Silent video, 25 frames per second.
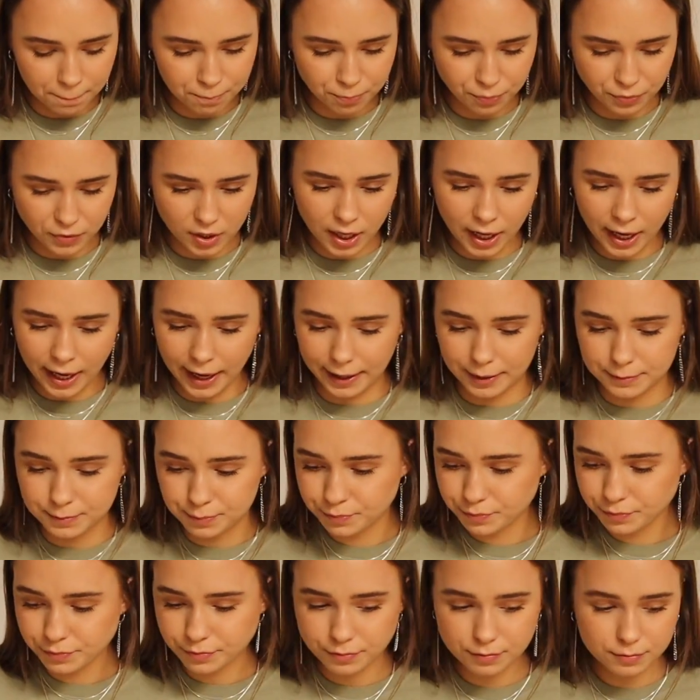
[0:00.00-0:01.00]
Okay,
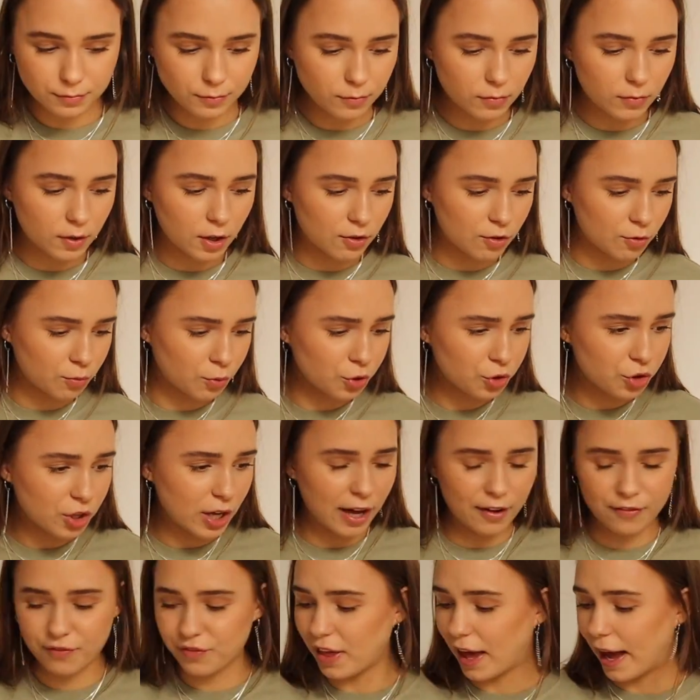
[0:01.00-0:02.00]
so once you
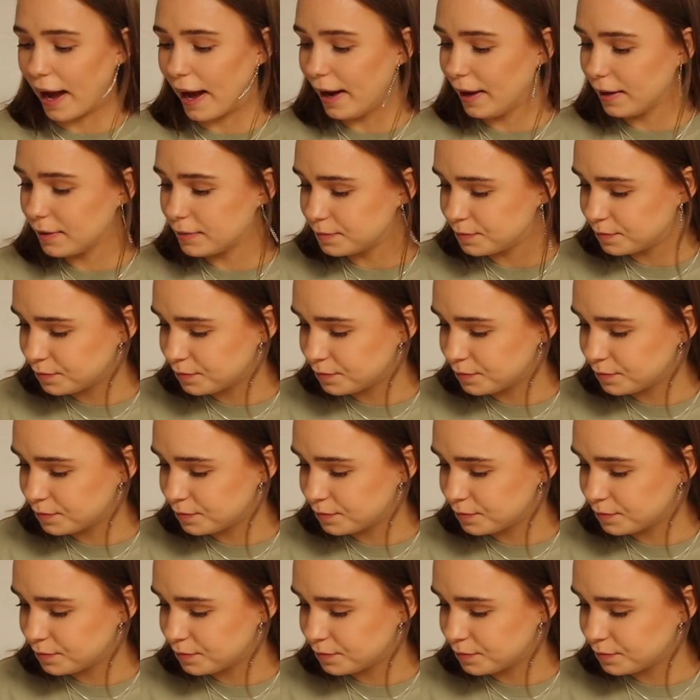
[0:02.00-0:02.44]
have that,